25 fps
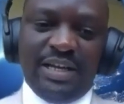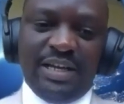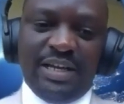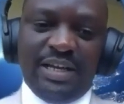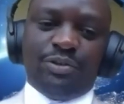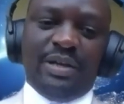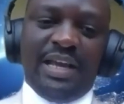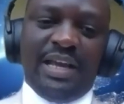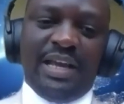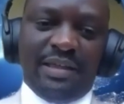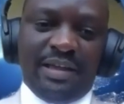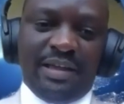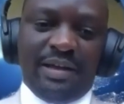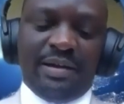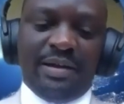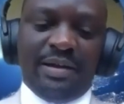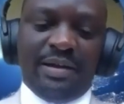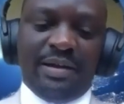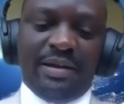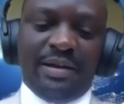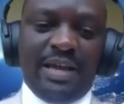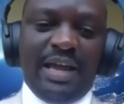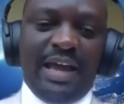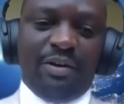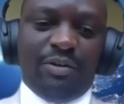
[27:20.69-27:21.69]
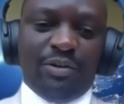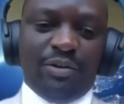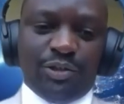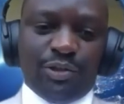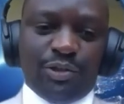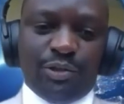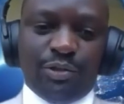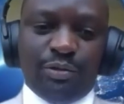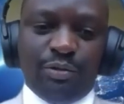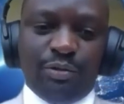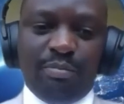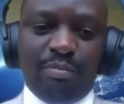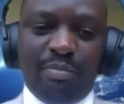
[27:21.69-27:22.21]
together and
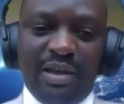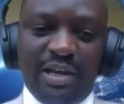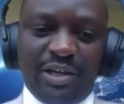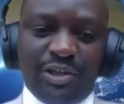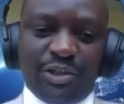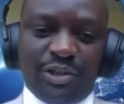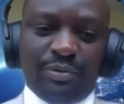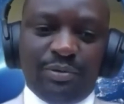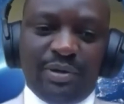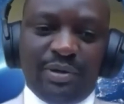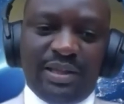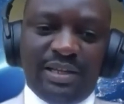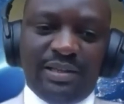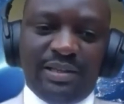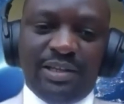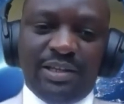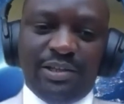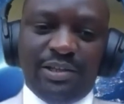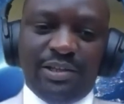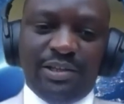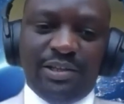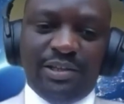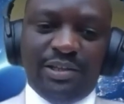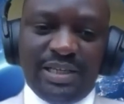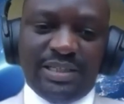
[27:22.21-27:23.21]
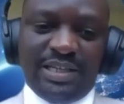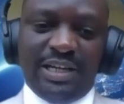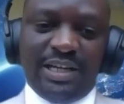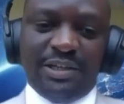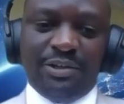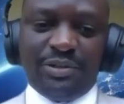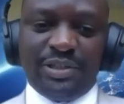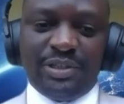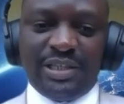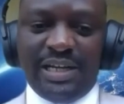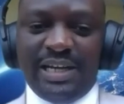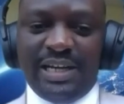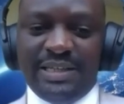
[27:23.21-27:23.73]
also to make sure that the users are
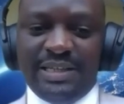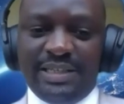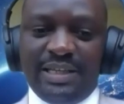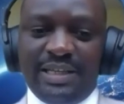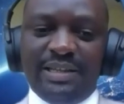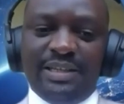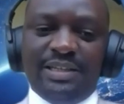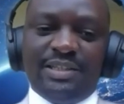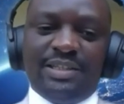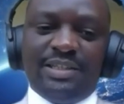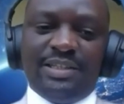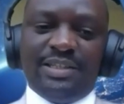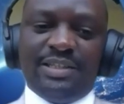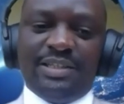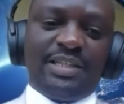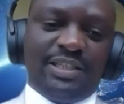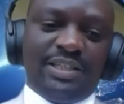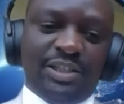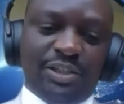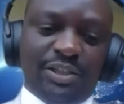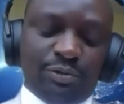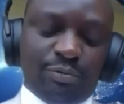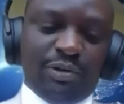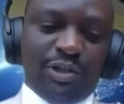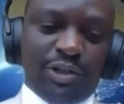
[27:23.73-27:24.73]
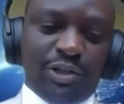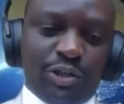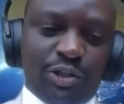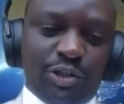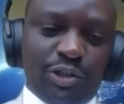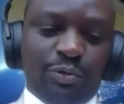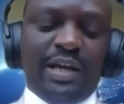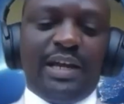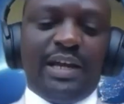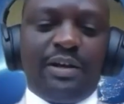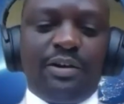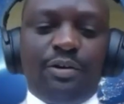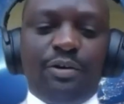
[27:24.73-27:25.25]
utilizing this data. I just want
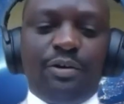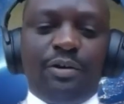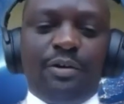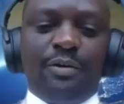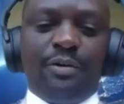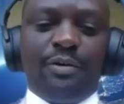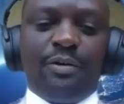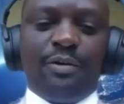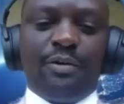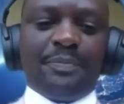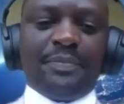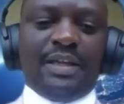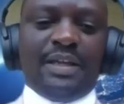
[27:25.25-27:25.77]
to echo